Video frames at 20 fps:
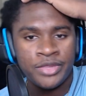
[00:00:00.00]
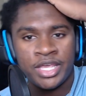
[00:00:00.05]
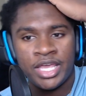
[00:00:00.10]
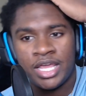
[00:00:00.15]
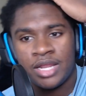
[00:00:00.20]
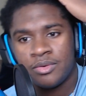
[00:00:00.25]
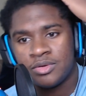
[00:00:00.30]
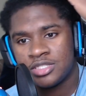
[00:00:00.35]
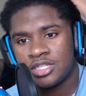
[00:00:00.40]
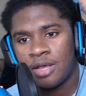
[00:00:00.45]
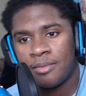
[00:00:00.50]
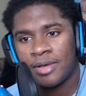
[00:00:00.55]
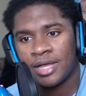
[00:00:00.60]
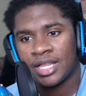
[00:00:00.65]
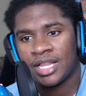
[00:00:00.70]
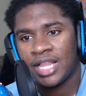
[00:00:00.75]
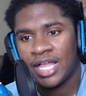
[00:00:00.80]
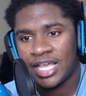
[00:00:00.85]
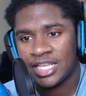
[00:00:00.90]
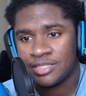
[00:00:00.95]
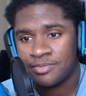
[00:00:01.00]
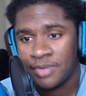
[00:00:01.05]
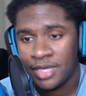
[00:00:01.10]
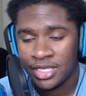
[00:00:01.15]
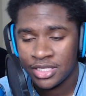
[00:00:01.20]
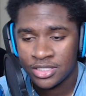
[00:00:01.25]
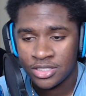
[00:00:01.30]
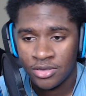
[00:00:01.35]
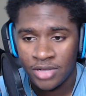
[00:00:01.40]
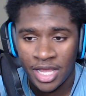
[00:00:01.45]
And it was all my
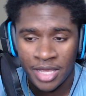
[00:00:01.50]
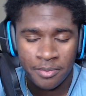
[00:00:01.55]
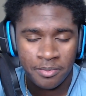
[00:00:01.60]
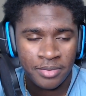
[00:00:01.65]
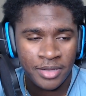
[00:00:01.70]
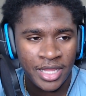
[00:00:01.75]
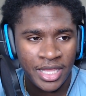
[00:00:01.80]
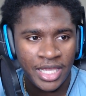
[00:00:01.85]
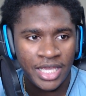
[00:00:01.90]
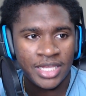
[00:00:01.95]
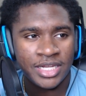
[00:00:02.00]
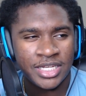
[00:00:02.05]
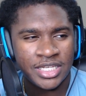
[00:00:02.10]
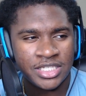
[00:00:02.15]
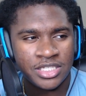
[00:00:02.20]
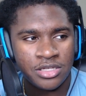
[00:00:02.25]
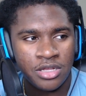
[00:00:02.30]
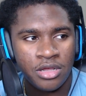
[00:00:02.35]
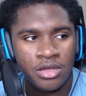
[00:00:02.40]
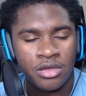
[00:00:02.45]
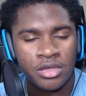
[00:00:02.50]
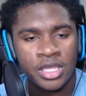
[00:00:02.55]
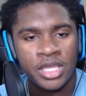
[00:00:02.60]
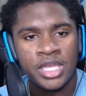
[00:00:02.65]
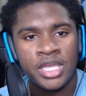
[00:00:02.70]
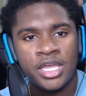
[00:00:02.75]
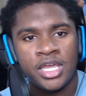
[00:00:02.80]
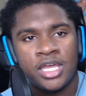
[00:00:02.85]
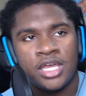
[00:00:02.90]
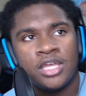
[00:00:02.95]
classmates. So like playing this song
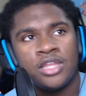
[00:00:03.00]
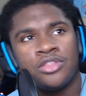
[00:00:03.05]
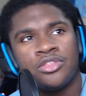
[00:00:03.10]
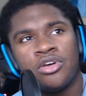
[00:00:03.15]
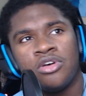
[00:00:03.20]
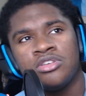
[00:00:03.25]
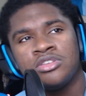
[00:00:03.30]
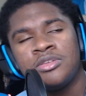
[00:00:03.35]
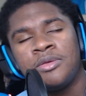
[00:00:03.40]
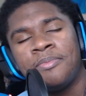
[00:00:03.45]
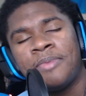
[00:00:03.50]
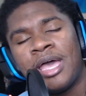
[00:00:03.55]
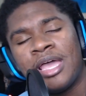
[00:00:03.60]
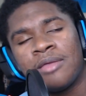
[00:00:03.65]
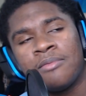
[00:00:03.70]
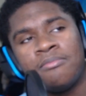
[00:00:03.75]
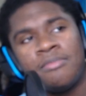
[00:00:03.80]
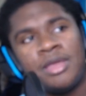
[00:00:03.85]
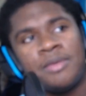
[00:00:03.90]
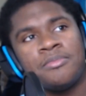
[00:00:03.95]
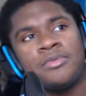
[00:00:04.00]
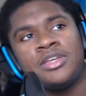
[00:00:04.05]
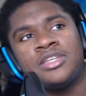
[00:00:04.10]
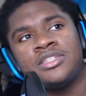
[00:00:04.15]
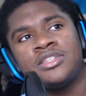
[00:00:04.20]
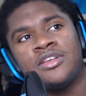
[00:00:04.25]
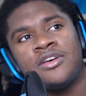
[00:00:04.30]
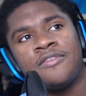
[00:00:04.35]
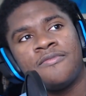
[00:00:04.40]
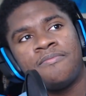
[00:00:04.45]
throws me back
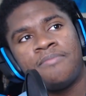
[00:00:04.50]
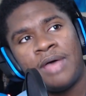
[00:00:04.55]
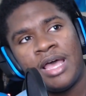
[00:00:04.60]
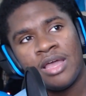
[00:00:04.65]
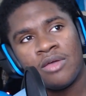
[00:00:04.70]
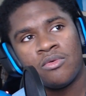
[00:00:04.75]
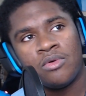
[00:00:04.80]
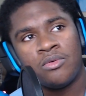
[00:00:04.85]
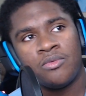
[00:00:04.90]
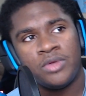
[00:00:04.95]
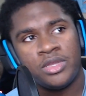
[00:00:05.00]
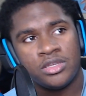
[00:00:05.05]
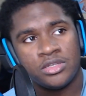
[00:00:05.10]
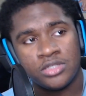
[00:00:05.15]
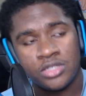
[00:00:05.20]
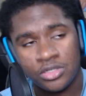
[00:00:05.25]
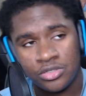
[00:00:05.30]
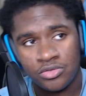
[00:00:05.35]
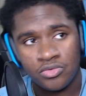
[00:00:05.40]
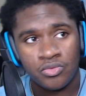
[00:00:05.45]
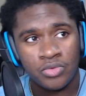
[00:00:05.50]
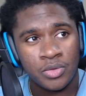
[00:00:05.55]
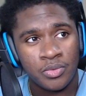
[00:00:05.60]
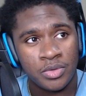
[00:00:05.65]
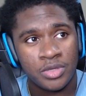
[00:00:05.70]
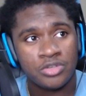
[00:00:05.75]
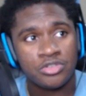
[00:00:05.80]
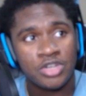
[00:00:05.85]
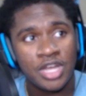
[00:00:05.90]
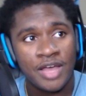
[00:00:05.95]
memories of back when we used to, when
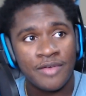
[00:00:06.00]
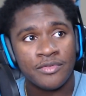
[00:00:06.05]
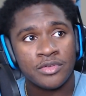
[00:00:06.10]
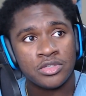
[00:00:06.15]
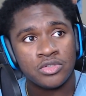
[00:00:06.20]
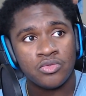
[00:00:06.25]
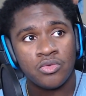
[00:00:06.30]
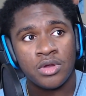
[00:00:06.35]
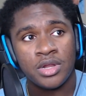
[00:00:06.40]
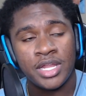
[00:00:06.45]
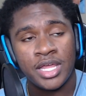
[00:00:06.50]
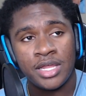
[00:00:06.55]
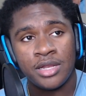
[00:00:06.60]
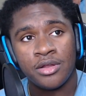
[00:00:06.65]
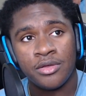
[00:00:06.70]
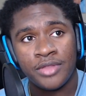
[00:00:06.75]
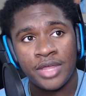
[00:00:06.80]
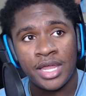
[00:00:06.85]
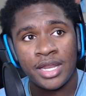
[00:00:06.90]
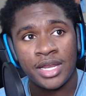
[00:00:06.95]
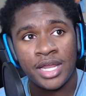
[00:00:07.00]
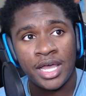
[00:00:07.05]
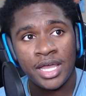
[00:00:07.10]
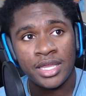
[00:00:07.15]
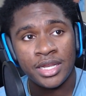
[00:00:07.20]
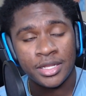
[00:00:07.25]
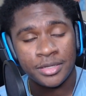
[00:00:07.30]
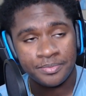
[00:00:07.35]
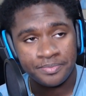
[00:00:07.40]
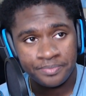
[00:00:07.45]
we traveled to Orlando that night
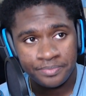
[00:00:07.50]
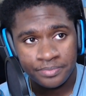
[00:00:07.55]
and,